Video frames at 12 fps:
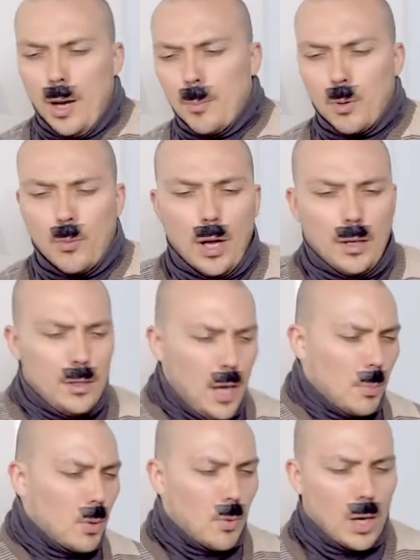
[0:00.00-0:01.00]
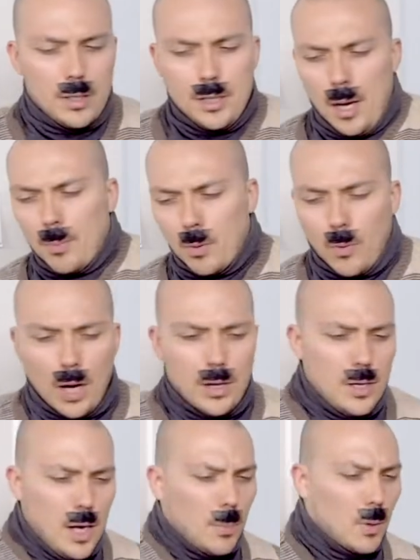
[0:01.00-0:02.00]
Number one, number one, number
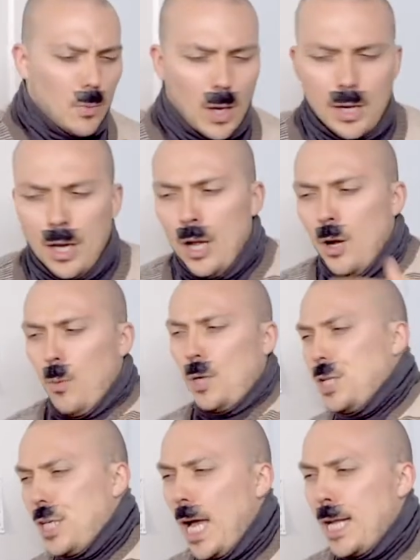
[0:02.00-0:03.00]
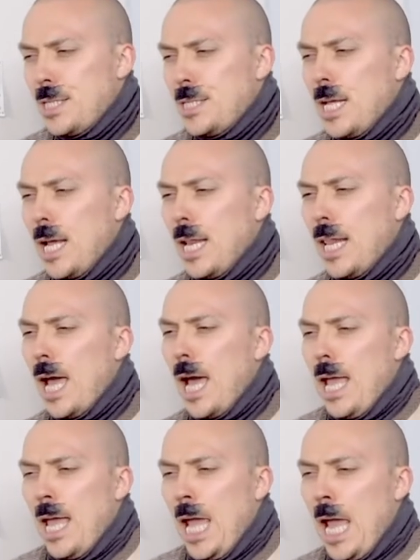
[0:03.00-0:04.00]
one, number one. What you got to say to that,